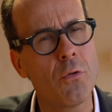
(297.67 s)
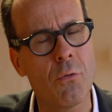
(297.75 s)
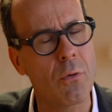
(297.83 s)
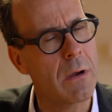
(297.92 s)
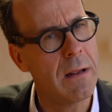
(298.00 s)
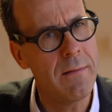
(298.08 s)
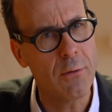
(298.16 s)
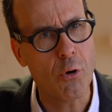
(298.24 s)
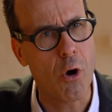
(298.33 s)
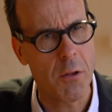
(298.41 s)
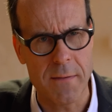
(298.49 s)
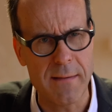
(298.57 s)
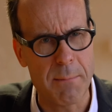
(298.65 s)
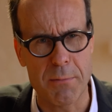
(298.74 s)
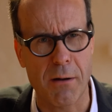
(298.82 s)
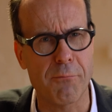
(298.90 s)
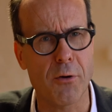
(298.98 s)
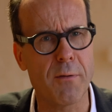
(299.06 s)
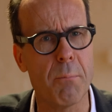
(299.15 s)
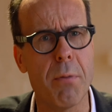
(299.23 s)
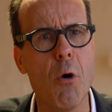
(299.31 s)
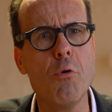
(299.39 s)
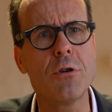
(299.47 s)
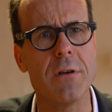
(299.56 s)
in the concept of what a
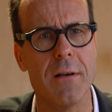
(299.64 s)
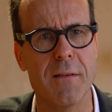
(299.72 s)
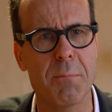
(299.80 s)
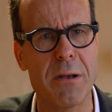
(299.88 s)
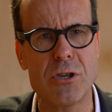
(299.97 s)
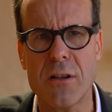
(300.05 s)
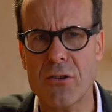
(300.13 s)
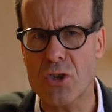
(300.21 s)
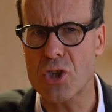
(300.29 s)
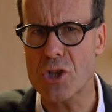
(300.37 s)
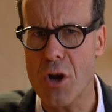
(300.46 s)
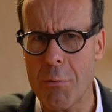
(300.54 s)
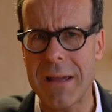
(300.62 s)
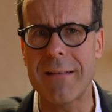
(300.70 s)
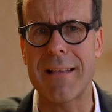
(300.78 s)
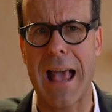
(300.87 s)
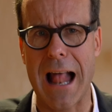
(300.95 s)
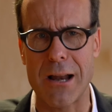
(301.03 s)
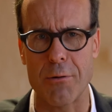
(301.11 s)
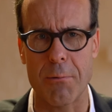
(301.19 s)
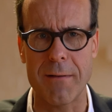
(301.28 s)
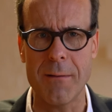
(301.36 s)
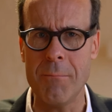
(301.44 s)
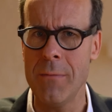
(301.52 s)
boat is, by just showing the
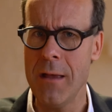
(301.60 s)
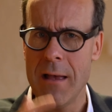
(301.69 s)
algorithm